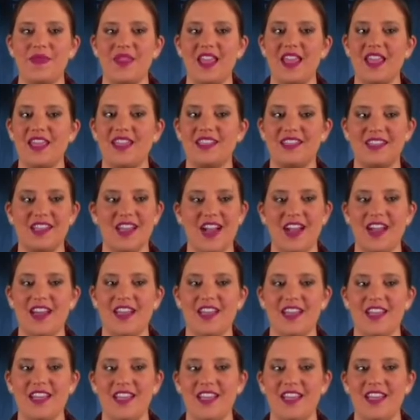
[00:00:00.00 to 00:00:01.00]
the
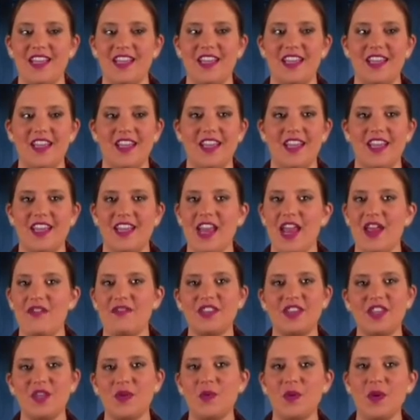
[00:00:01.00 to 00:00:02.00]
anxiety and
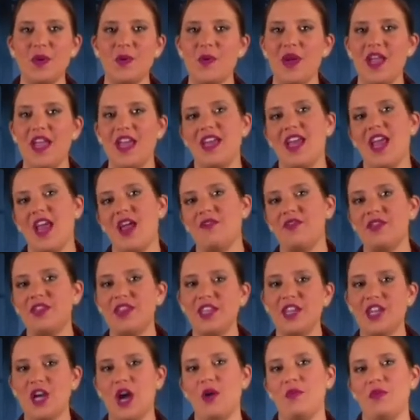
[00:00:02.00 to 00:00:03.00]
everything went away, and
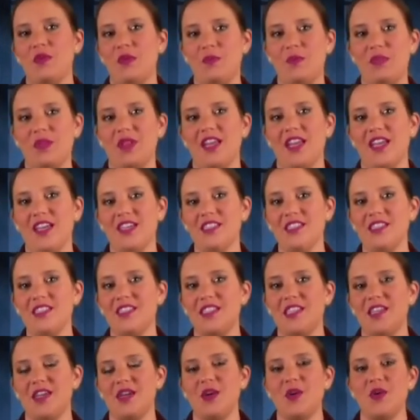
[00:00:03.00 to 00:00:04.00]
everything got
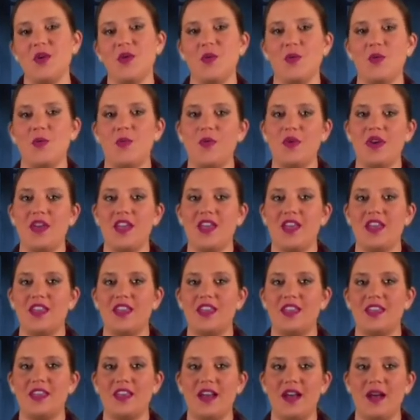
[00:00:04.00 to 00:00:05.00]
replaced
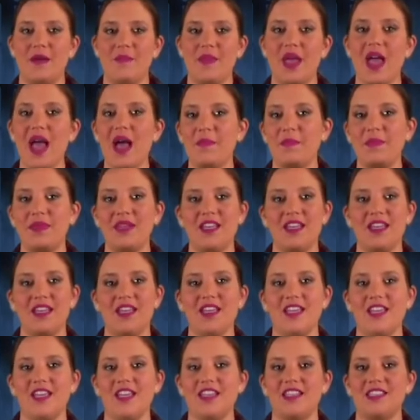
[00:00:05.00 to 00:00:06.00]
with
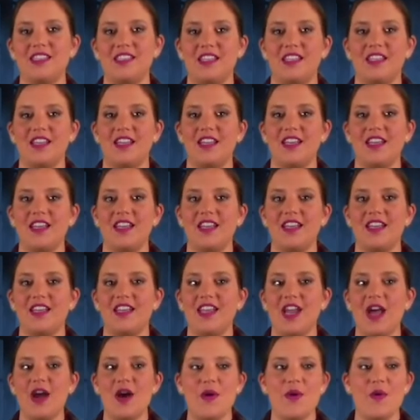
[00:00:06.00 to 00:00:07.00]
happiness. And
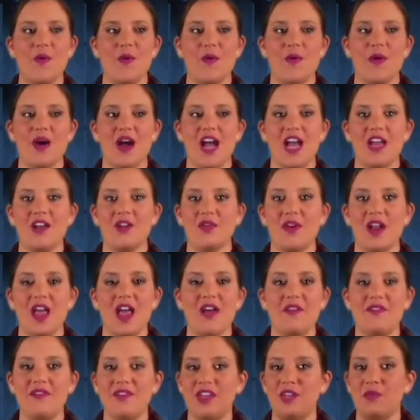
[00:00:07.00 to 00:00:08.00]
now I don't
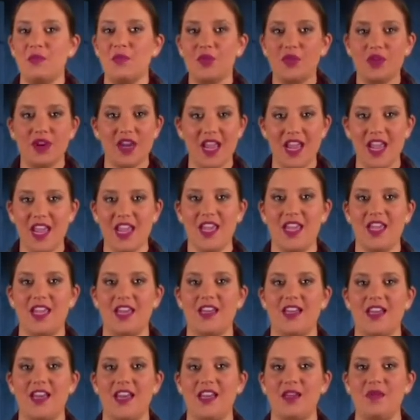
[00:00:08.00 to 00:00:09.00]
have any more
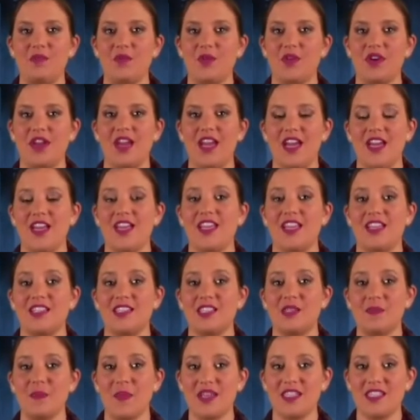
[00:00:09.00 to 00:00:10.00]
hate
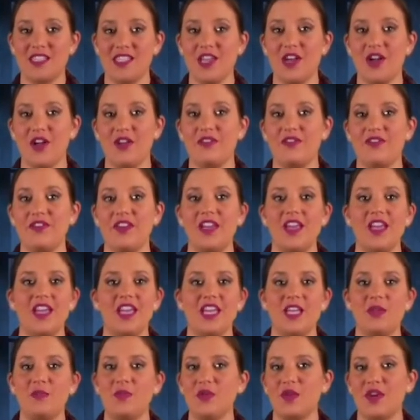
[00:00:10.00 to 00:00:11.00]
against myself,
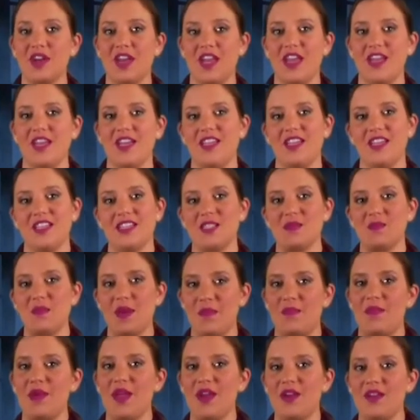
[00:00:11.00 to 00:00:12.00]
any more hate against
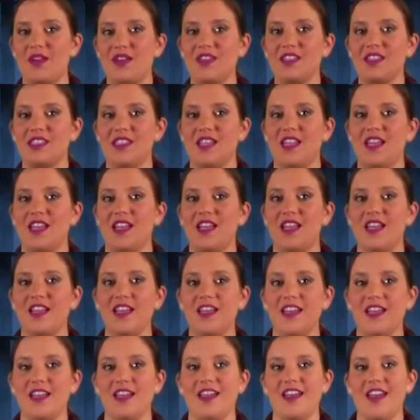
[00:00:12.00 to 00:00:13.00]
my parents, and
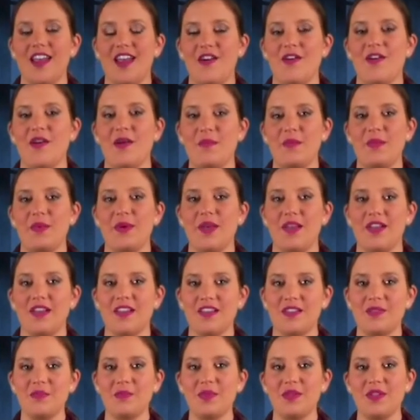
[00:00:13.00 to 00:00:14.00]
now I'm
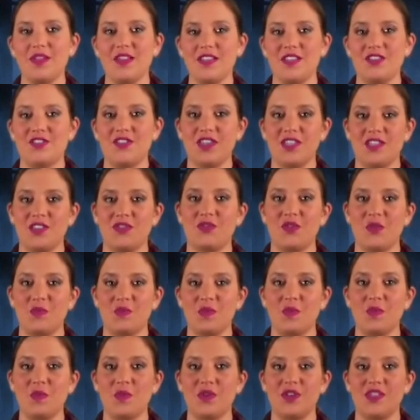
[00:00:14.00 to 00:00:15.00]
a completely
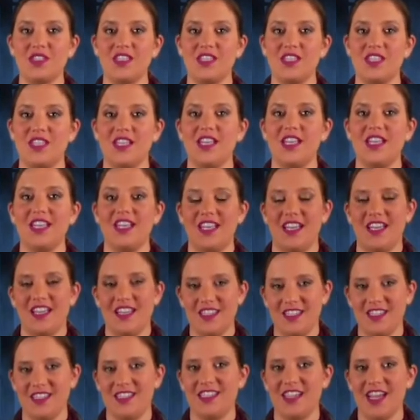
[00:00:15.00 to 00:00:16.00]
transformed person
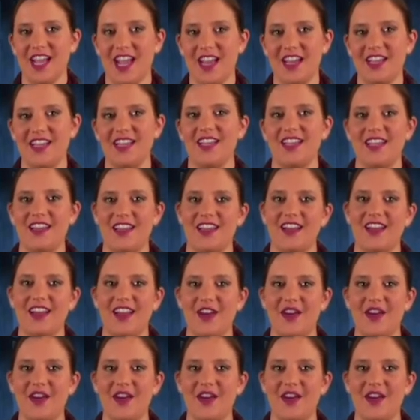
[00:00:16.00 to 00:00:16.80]
inside and